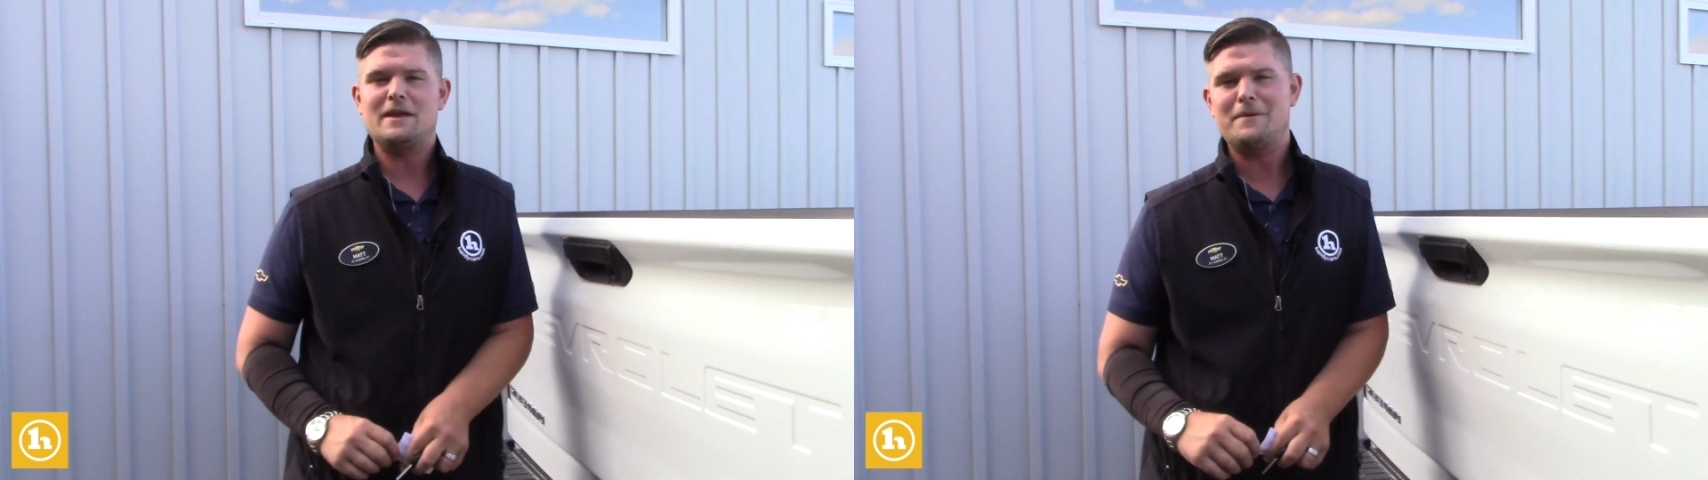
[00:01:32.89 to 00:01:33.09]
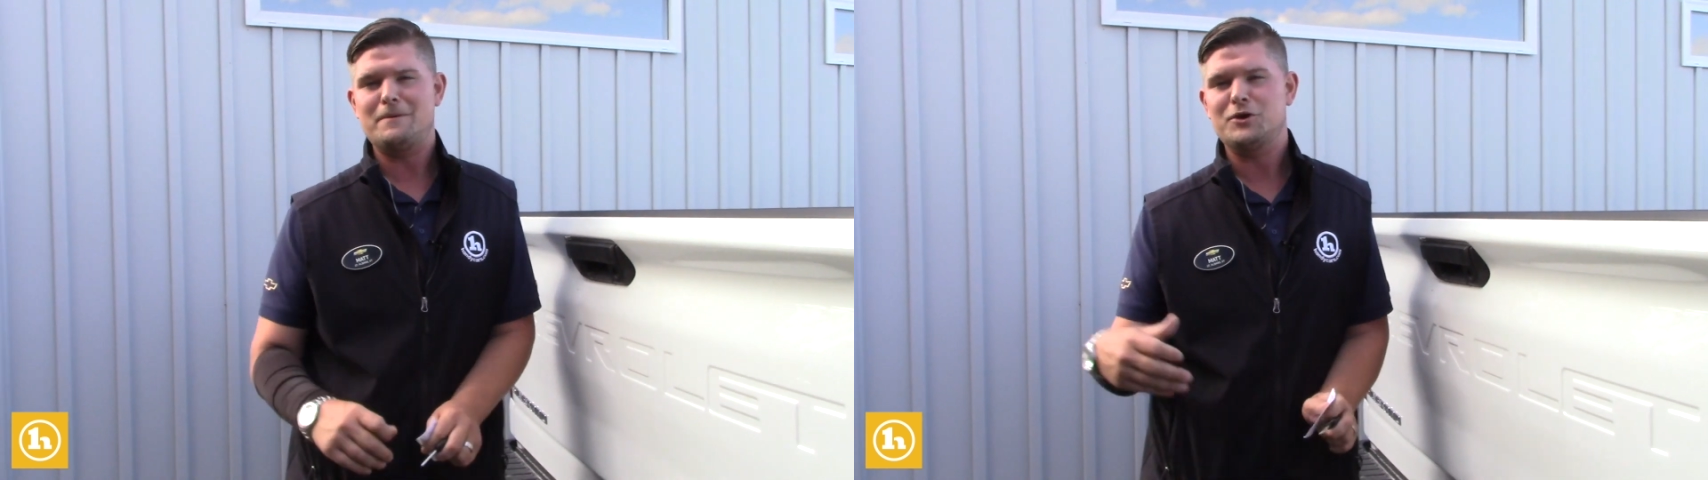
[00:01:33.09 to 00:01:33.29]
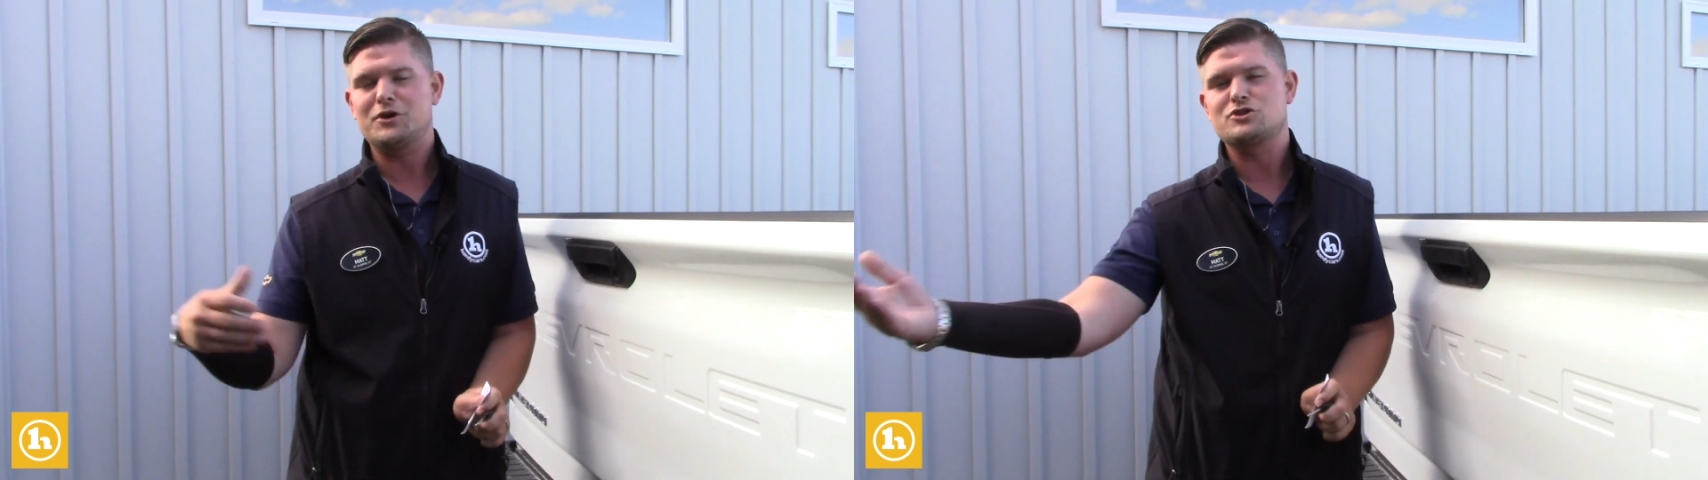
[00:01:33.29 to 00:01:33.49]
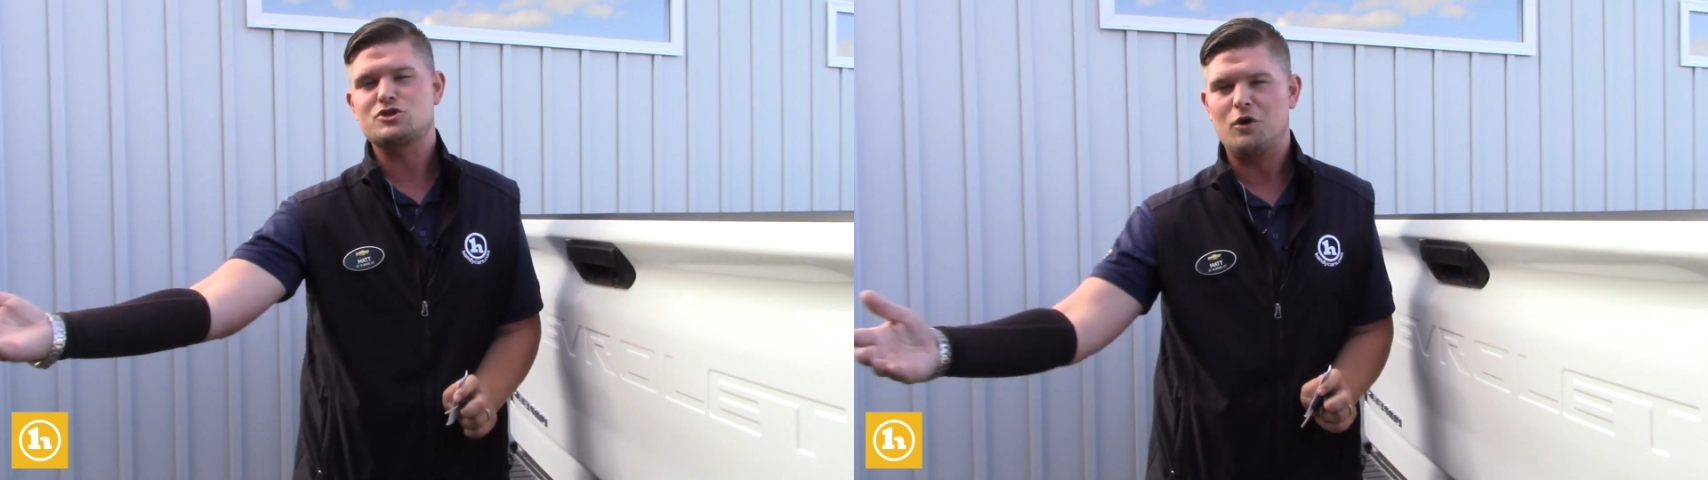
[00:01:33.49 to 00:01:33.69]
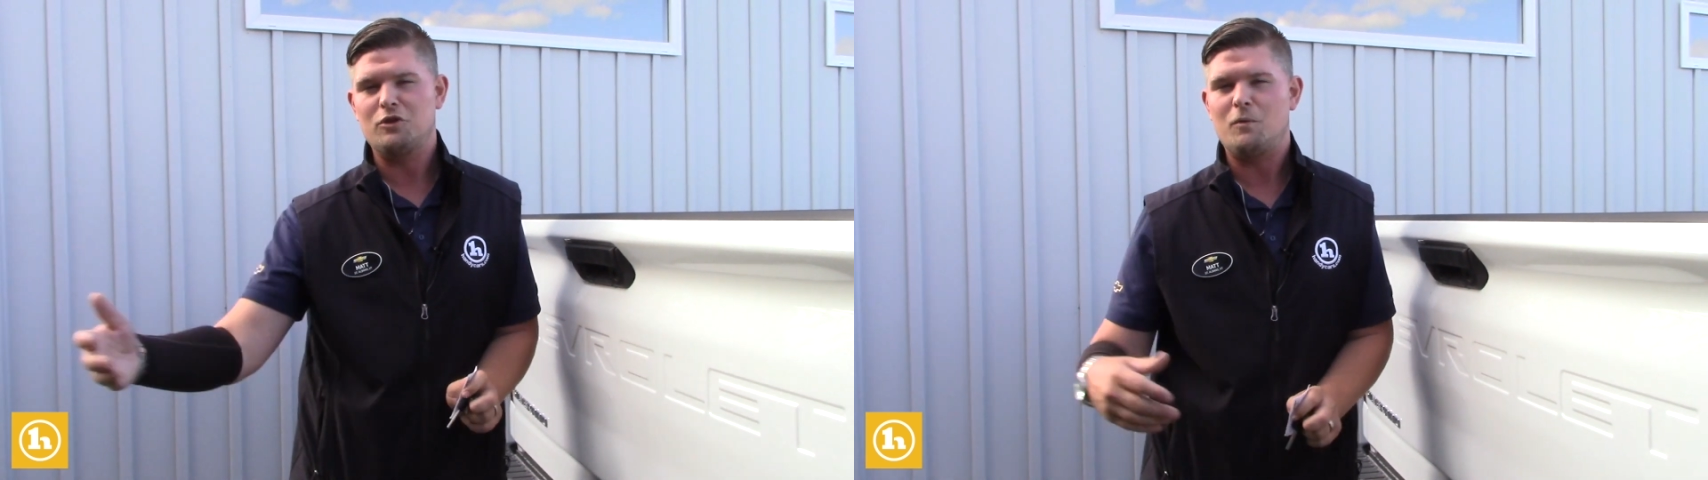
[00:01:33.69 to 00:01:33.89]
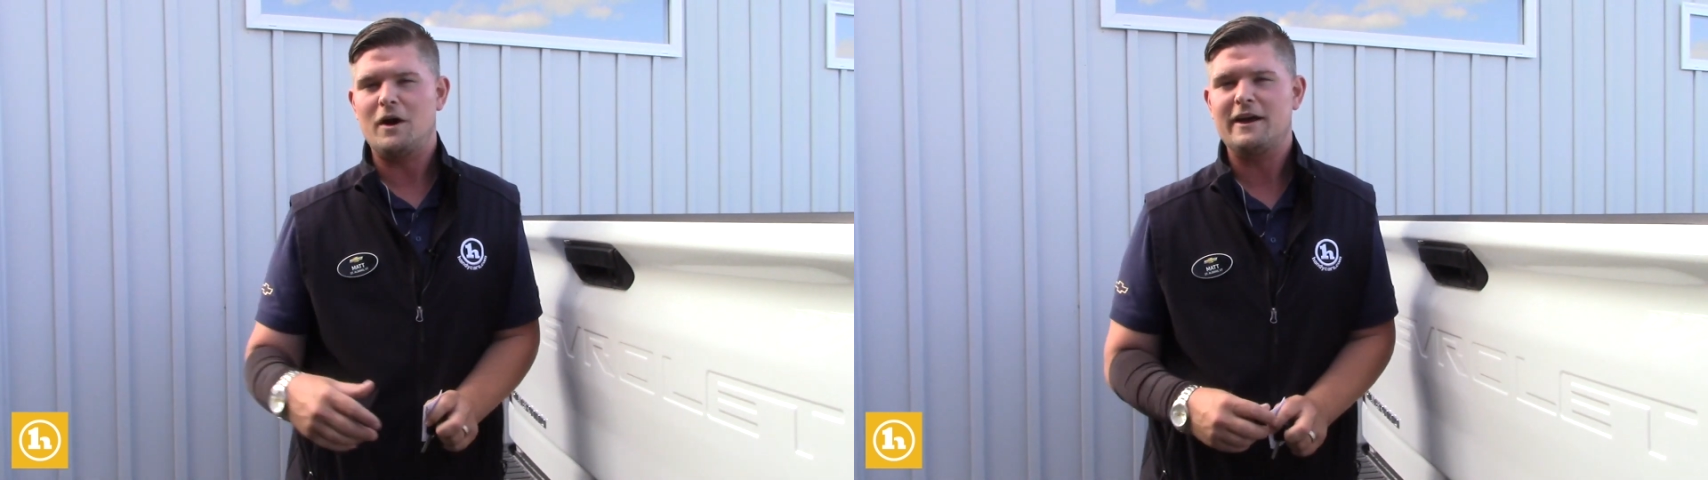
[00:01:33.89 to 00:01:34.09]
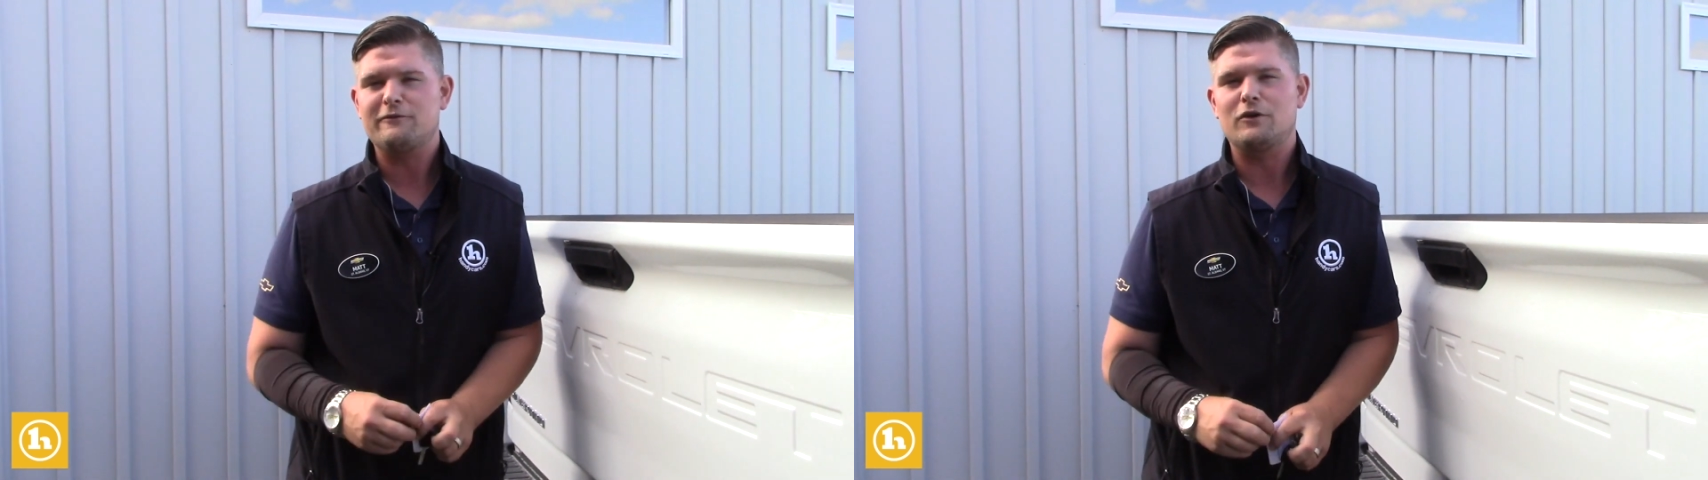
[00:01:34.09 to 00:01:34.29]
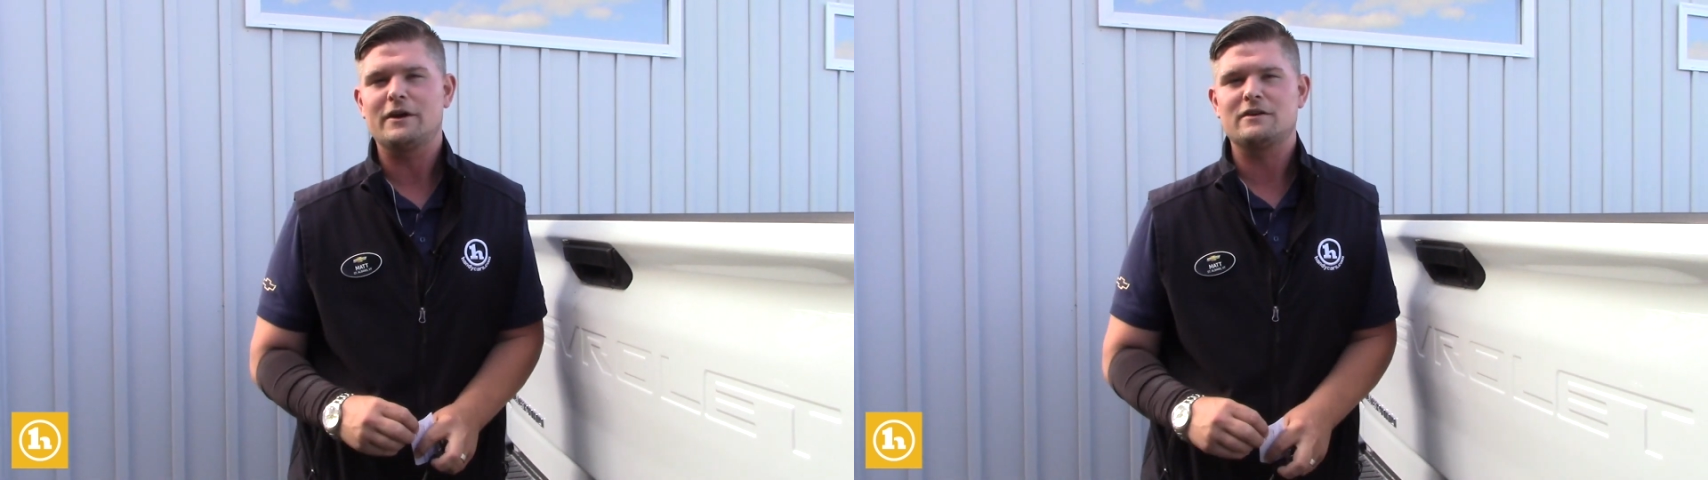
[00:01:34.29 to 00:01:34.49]
that maybe you could show the
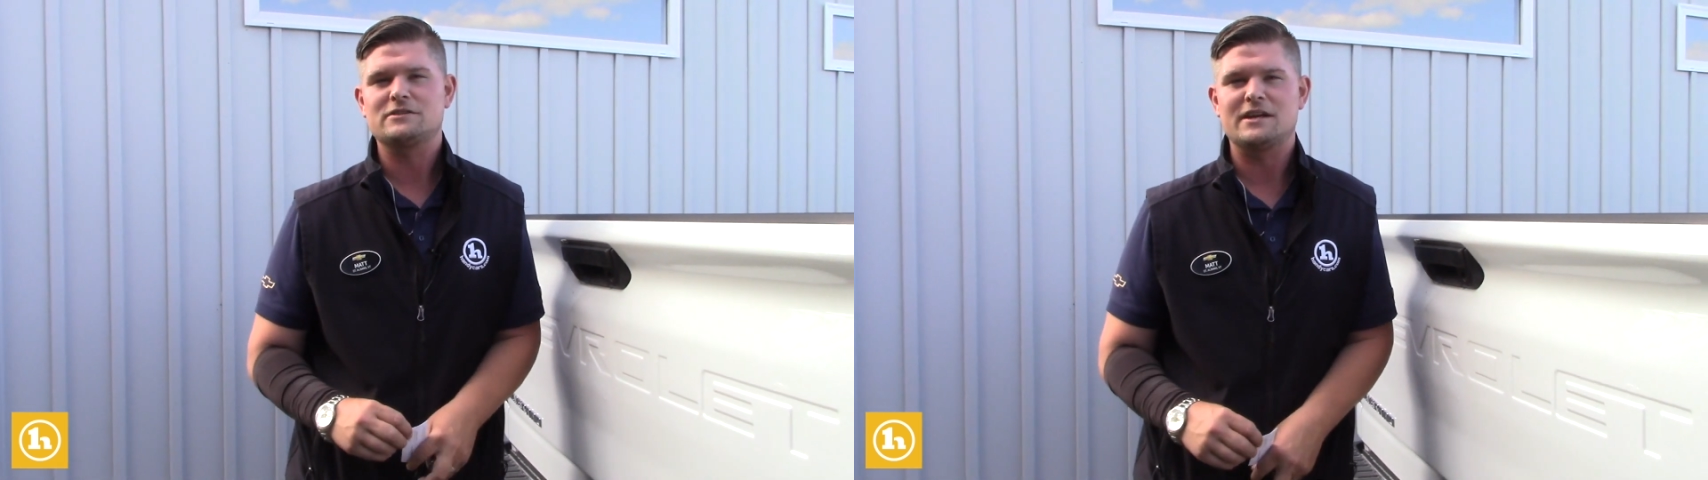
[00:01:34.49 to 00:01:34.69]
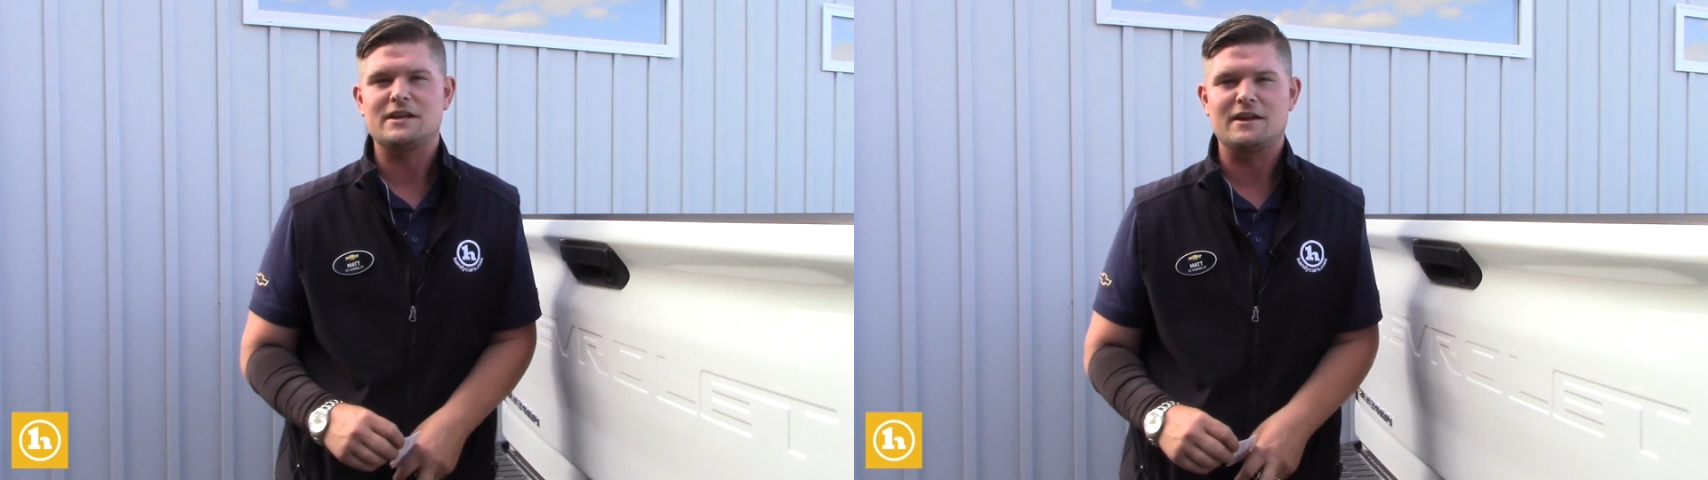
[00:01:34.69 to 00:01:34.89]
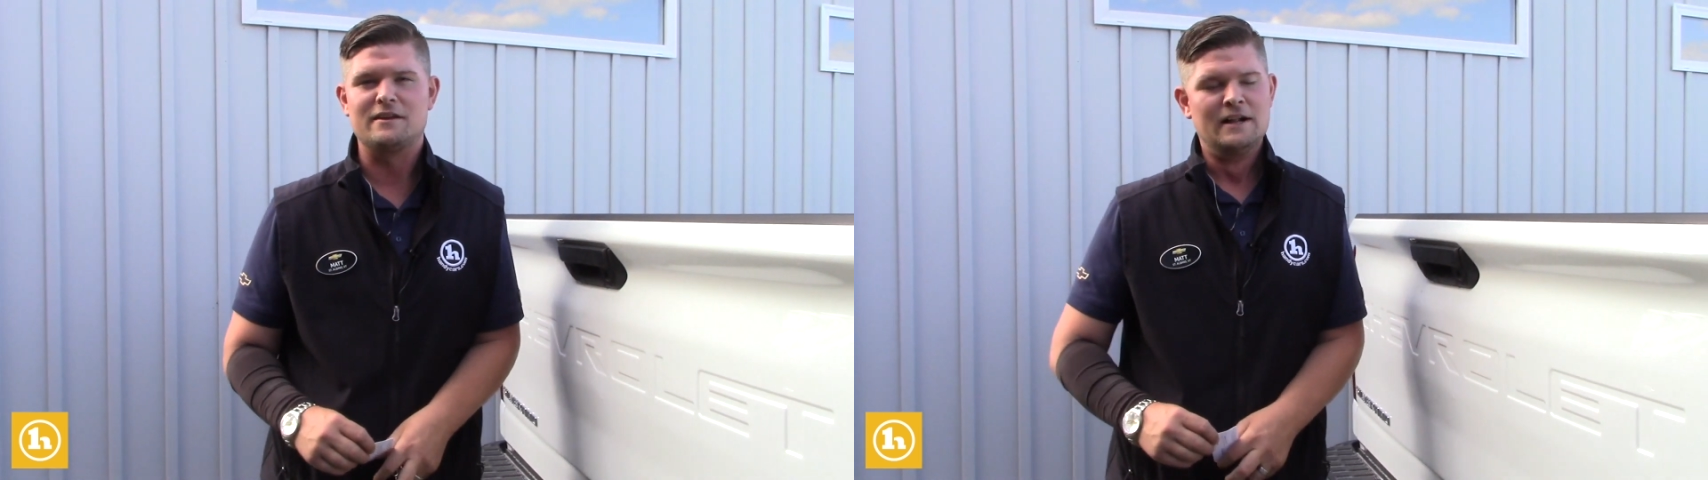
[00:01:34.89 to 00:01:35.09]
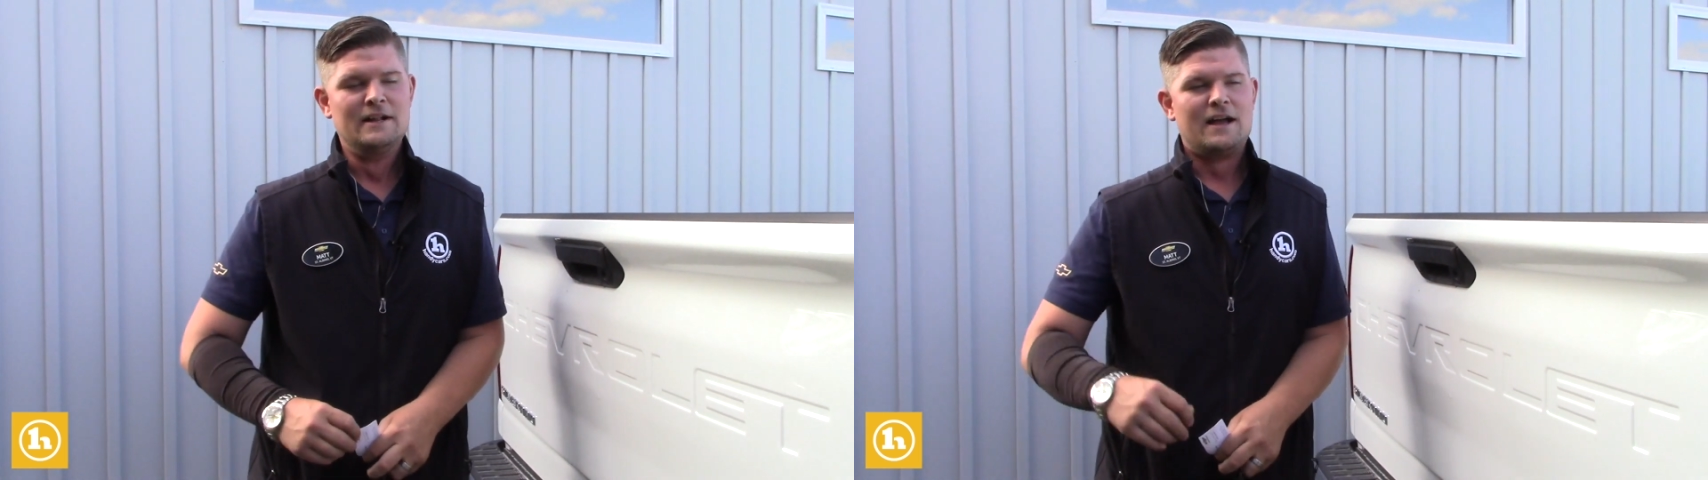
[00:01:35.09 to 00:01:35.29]
wife while you're sitting in